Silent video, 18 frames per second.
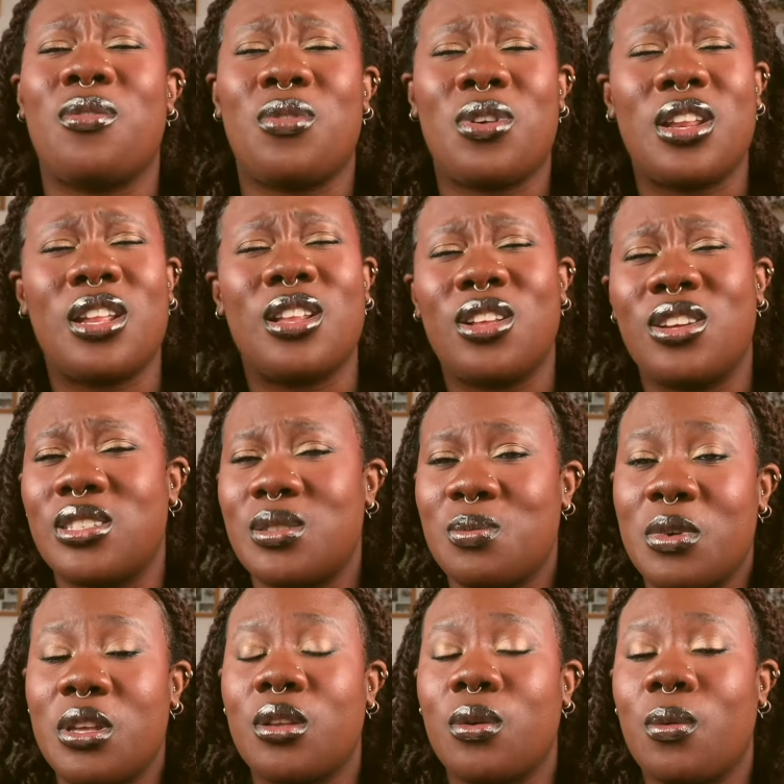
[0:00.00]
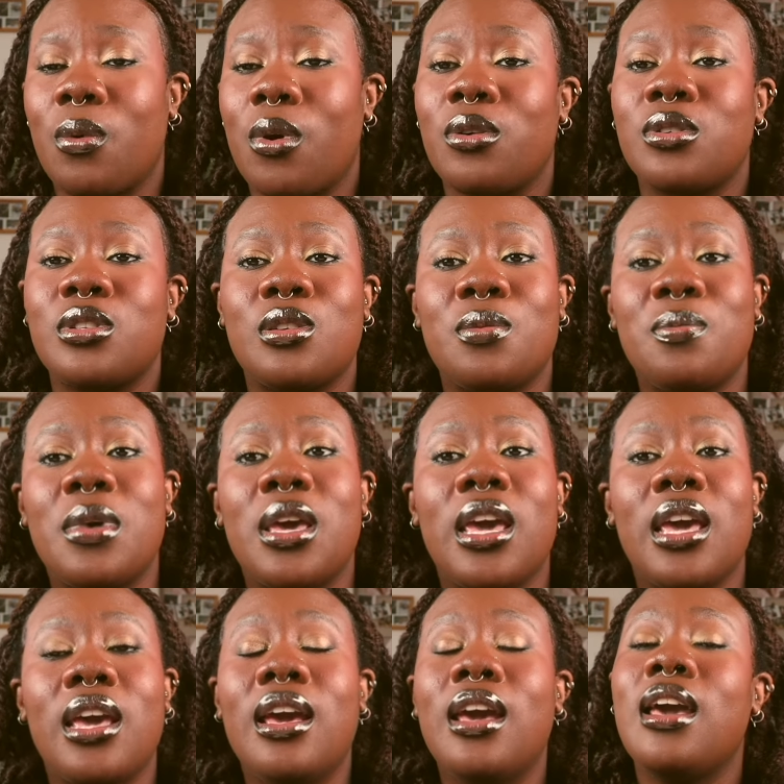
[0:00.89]
It really does mean the world to
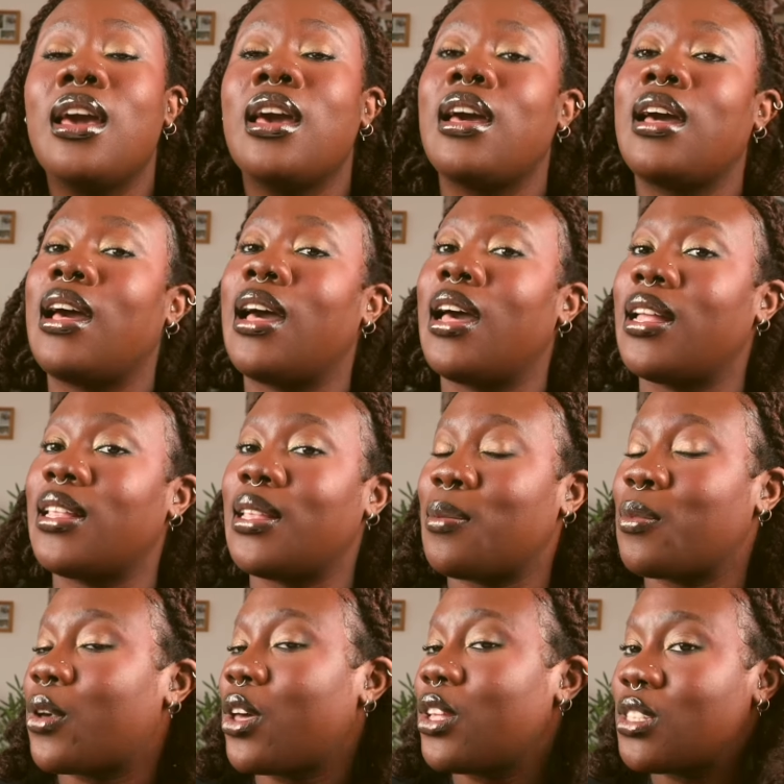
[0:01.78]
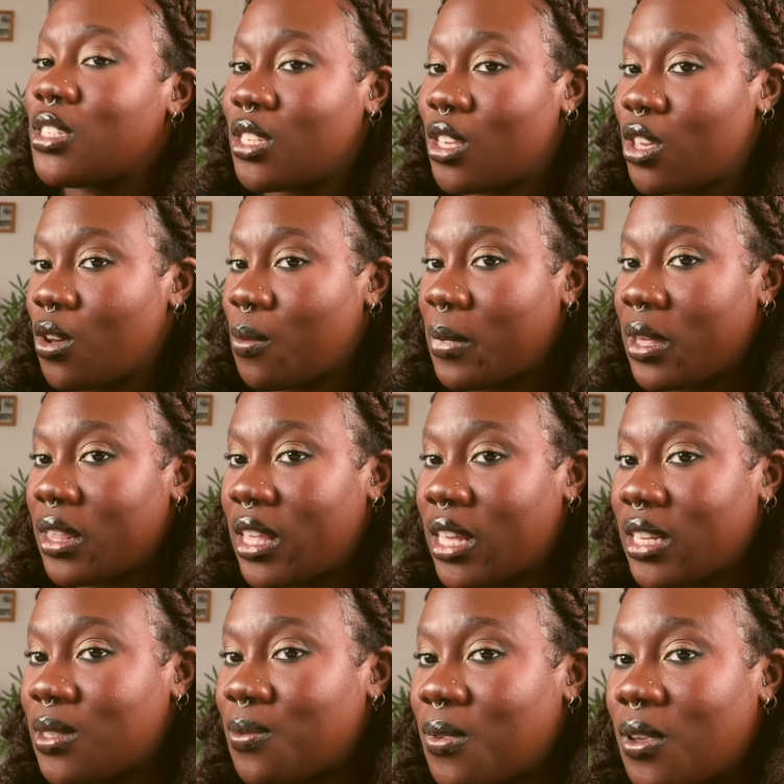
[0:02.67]
me, and I'm going to see you on my
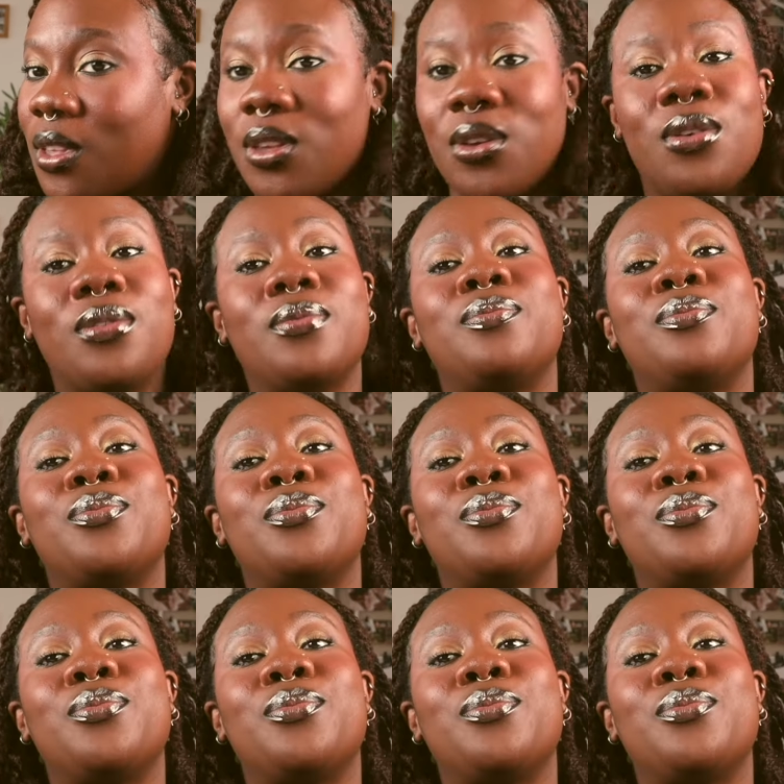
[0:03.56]
next video.